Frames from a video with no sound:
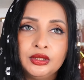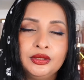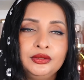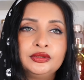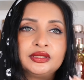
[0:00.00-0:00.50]

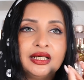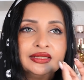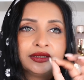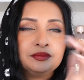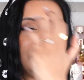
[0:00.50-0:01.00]
you
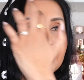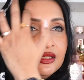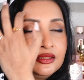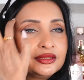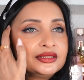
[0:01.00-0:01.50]
start
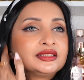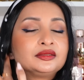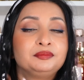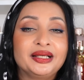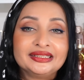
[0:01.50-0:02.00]
smelling the
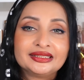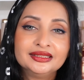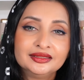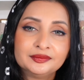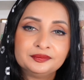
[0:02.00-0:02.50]

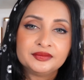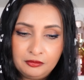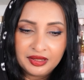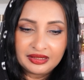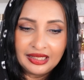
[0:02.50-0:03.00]
spices,
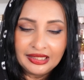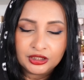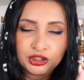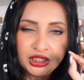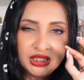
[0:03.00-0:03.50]
but
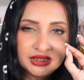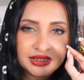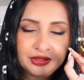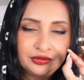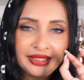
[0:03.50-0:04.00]
like
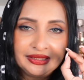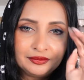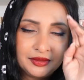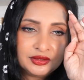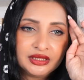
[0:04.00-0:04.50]
just the right
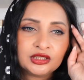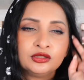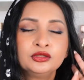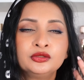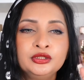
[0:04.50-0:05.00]
amount. It's
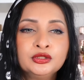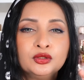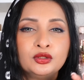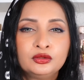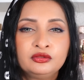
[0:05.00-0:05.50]
not going to
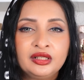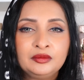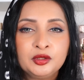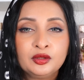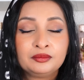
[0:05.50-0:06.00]

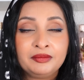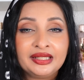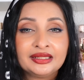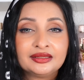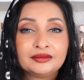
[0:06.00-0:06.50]
overwhelm you and
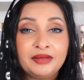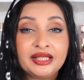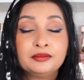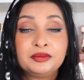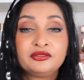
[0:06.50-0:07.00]

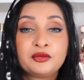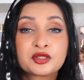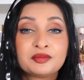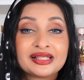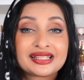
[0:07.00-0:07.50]
make the perfume
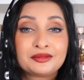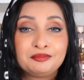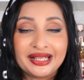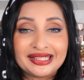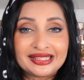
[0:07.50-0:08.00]
smell
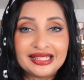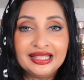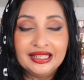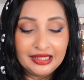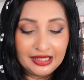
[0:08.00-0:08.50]
spicy.